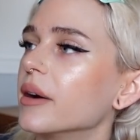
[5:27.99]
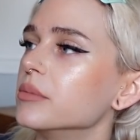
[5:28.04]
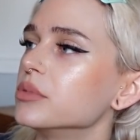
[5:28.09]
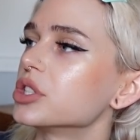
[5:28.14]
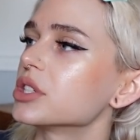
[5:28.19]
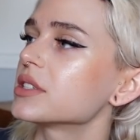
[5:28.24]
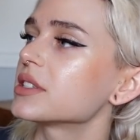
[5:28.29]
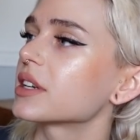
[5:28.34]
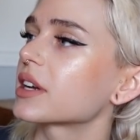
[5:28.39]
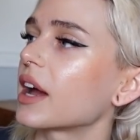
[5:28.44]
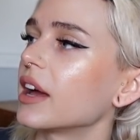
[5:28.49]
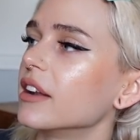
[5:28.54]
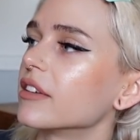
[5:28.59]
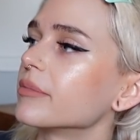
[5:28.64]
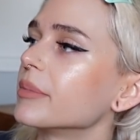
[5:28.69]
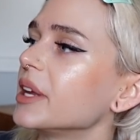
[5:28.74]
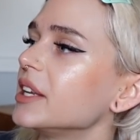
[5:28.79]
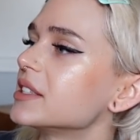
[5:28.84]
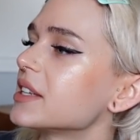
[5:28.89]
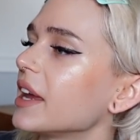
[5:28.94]
just to kind of
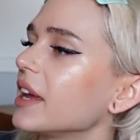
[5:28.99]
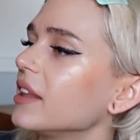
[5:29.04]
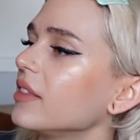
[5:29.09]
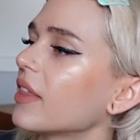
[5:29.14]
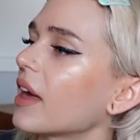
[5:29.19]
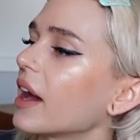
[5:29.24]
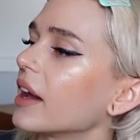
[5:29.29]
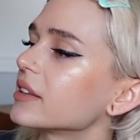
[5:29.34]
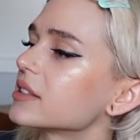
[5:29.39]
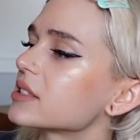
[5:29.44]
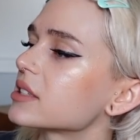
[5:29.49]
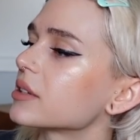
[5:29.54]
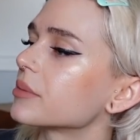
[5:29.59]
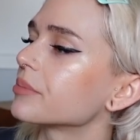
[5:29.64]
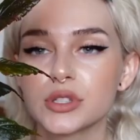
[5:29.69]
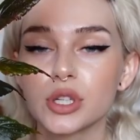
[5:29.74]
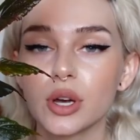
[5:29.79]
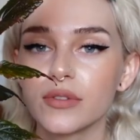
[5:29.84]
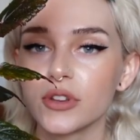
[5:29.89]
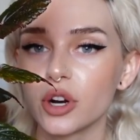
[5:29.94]
maintain that.
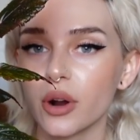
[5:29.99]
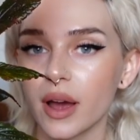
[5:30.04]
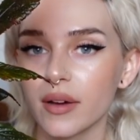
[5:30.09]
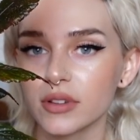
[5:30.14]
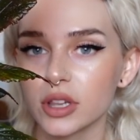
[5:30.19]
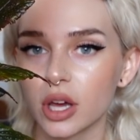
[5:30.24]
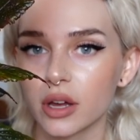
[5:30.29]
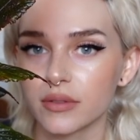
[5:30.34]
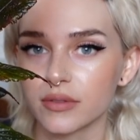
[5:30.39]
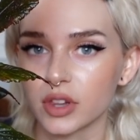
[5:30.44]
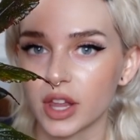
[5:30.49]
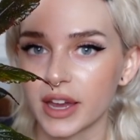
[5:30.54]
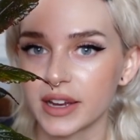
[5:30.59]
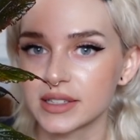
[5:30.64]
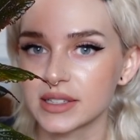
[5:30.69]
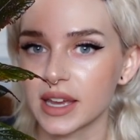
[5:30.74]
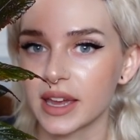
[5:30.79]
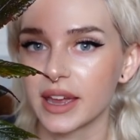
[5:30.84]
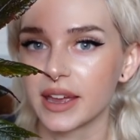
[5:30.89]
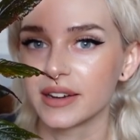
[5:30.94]
So if you don't have a lot of
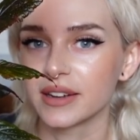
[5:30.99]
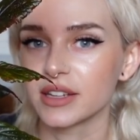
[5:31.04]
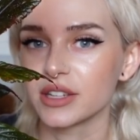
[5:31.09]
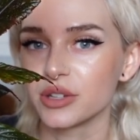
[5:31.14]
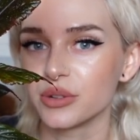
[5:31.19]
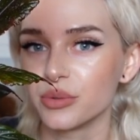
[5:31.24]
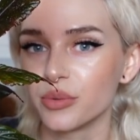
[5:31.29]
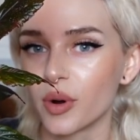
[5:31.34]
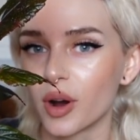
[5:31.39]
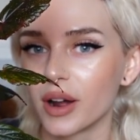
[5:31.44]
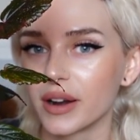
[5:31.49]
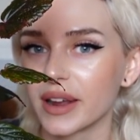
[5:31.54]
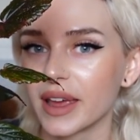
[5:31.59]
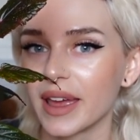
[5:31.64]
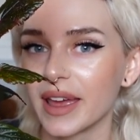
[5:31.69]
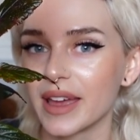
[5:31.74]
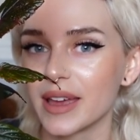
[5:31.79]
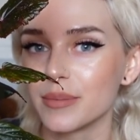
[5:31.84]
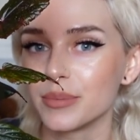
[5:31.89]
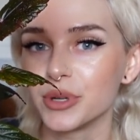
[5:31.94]
light and you want
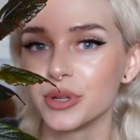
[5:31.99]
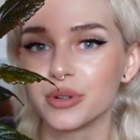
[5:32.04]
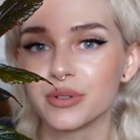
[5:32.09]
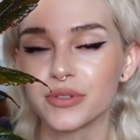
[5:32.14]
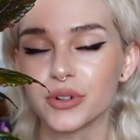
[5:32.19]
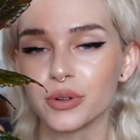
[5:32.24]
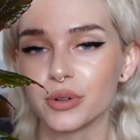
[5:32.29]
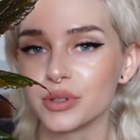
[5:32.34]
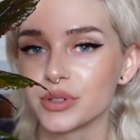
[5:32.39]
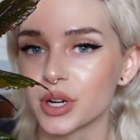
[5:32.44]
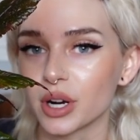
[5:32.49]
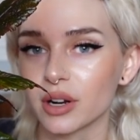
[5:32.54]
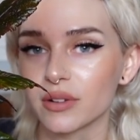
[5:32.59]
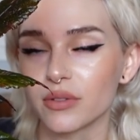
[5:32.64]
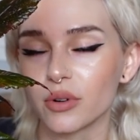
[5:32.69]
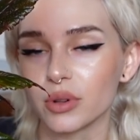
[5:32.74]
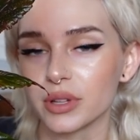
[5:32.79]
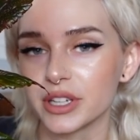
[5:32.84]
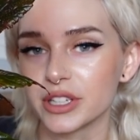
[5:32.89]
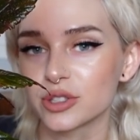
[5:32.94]
a beautiful dark
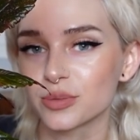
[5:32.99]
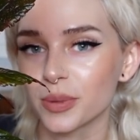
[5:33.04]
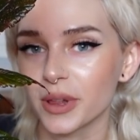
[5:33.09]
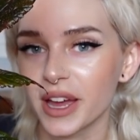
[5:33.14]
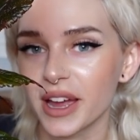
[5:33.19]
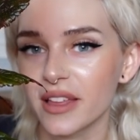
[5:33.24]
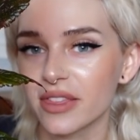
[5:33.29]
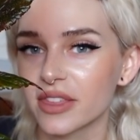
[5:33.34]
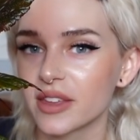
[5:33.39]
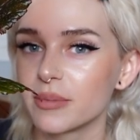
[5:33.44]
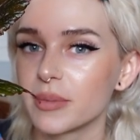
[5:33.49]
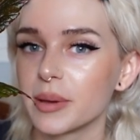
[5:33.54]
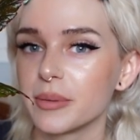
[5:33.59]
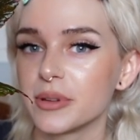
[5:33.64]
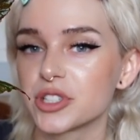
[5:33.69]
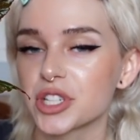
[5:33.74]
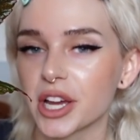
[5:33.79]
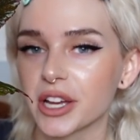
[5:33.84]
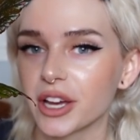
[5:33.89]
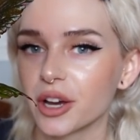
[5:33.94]
foliage plant, then maybe
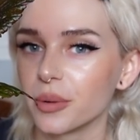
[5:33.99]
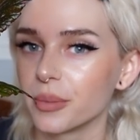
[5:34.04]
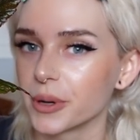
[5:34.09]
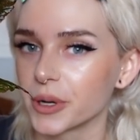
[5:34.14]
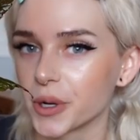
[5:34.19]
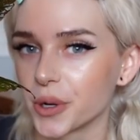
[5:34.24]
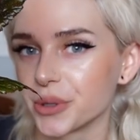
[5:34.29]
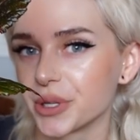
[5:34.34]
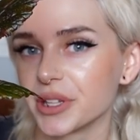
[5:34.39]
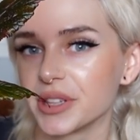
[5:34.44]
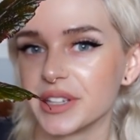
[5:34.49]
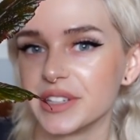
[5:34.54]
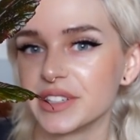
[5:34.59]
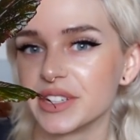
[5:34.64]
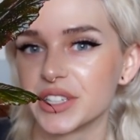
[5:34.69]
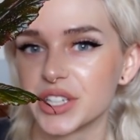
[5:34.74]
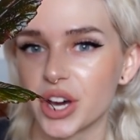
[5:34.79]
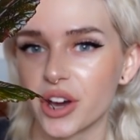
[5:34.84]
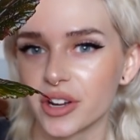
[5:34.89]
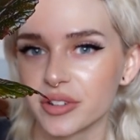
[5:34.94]
check out Begonia Linda
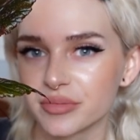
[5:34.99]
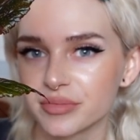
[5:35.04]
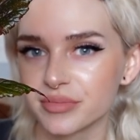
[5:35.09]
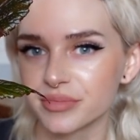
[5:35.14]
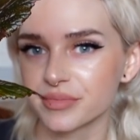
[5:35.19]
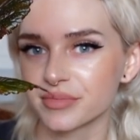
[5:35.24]
Dawn.